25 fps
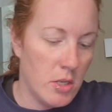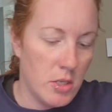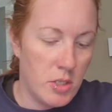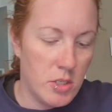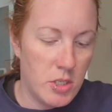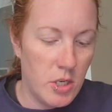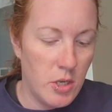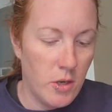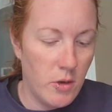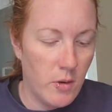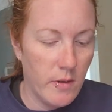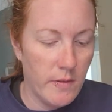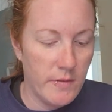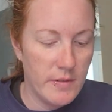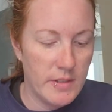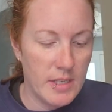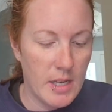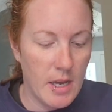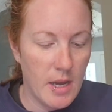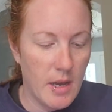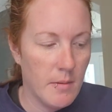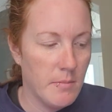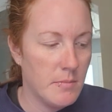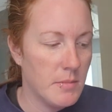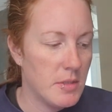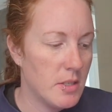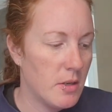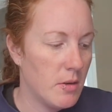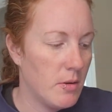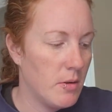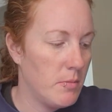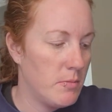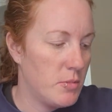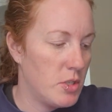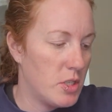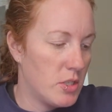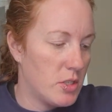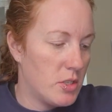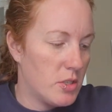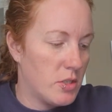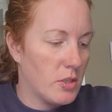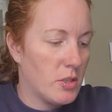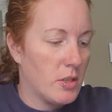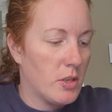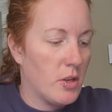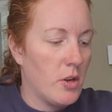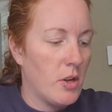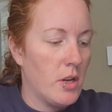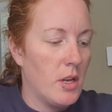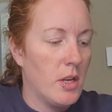two of some, so I'm
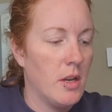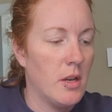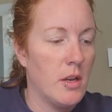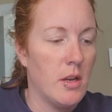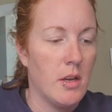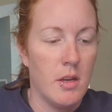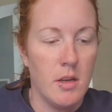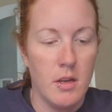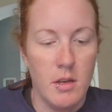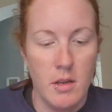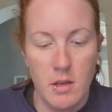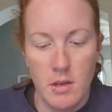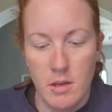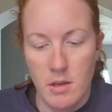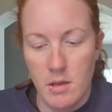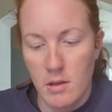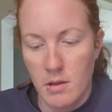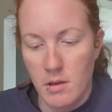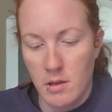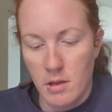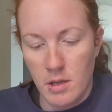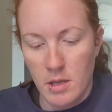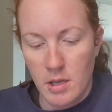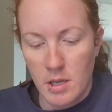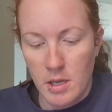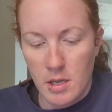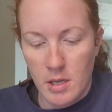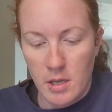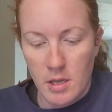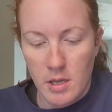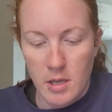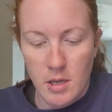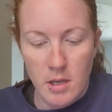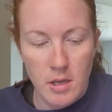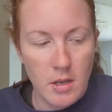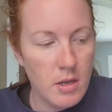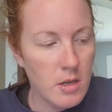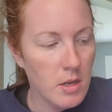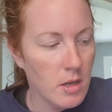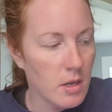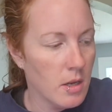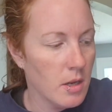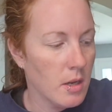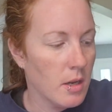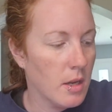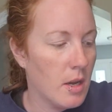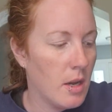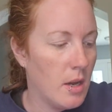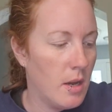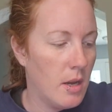just gonna
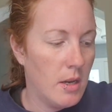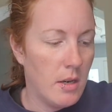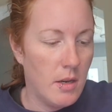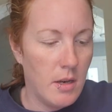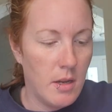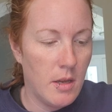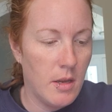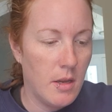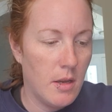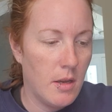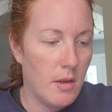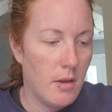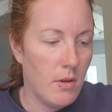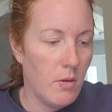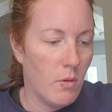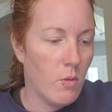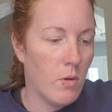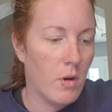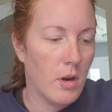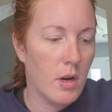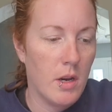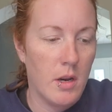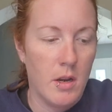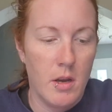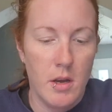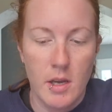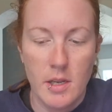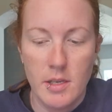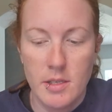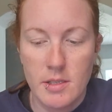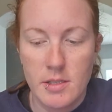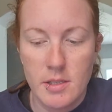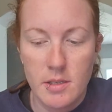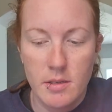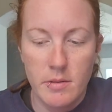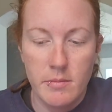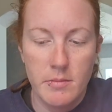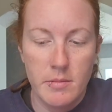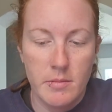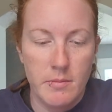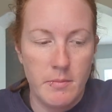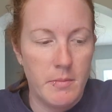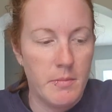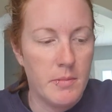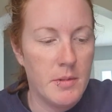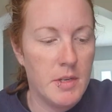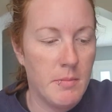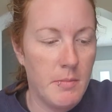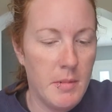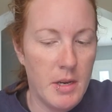kind of organize them
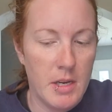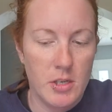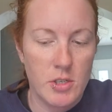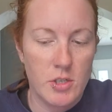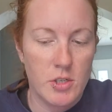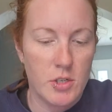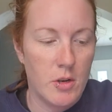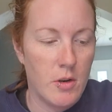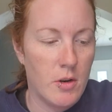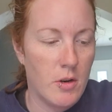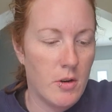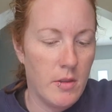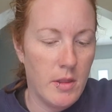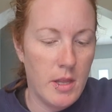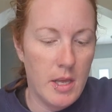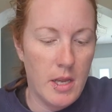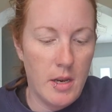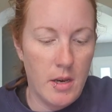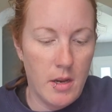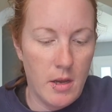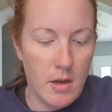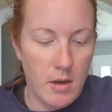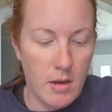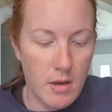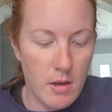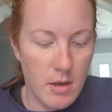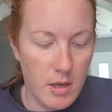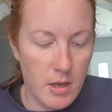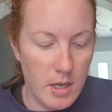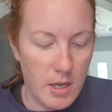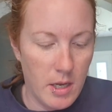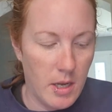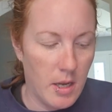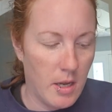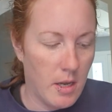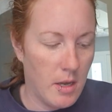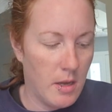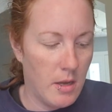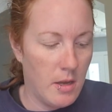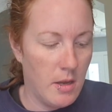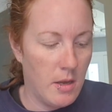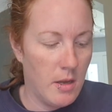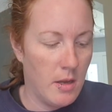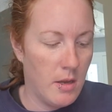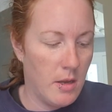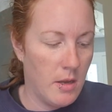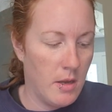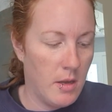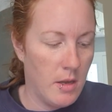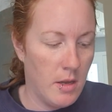to make sure that I
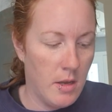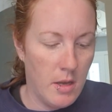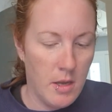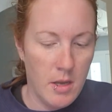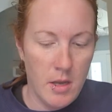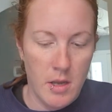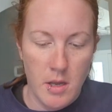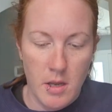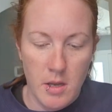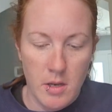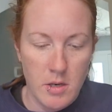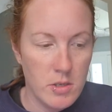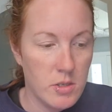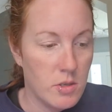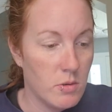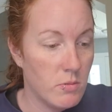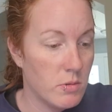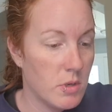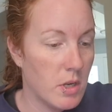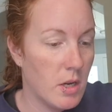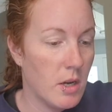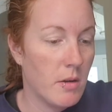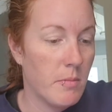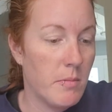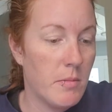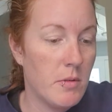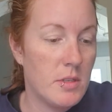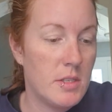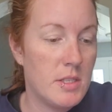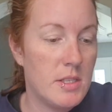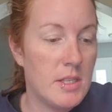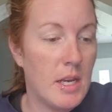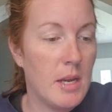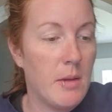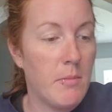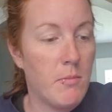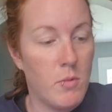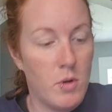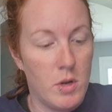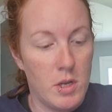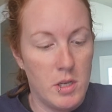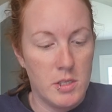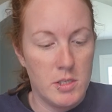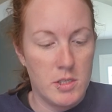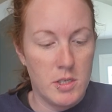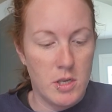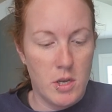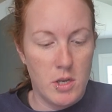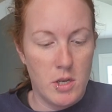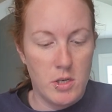don't talk about the same
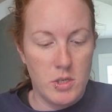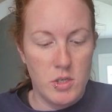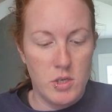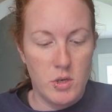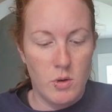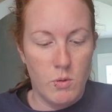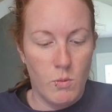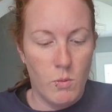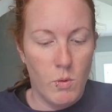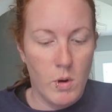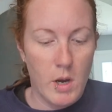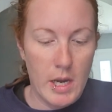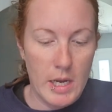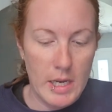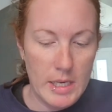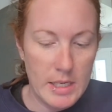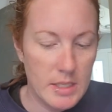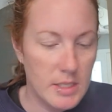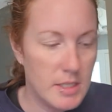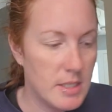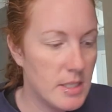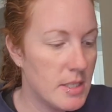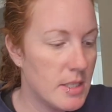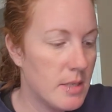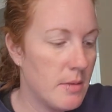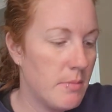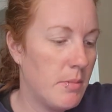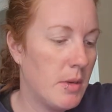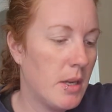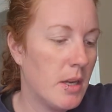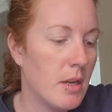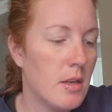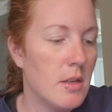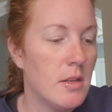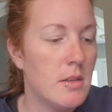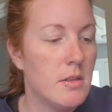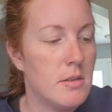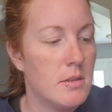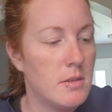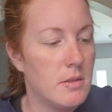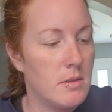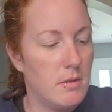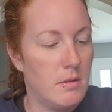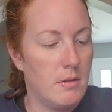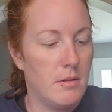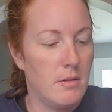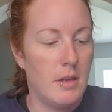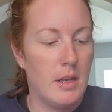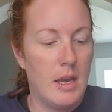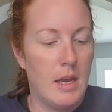ones twice because
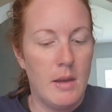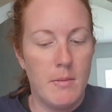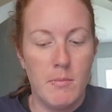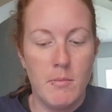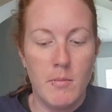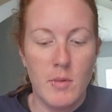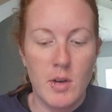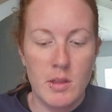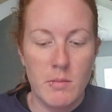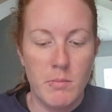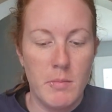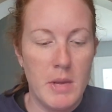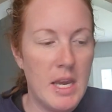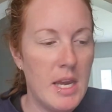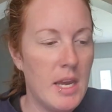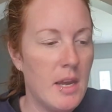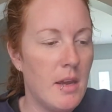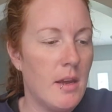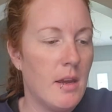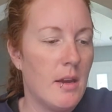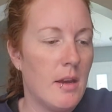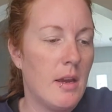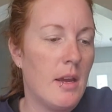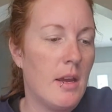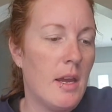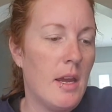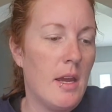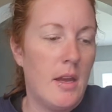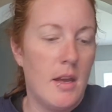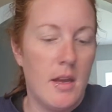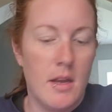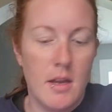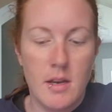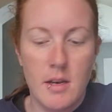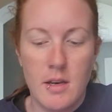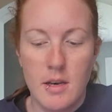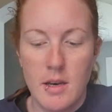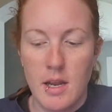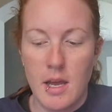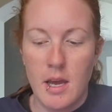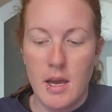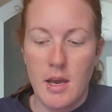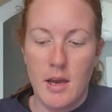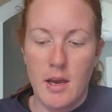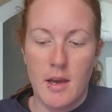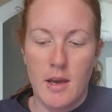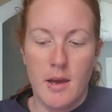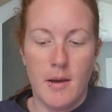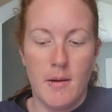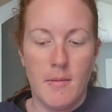with me and
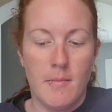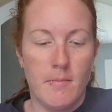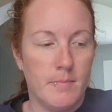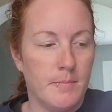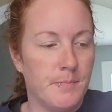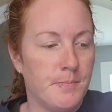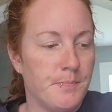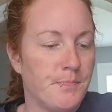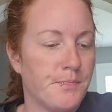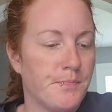um,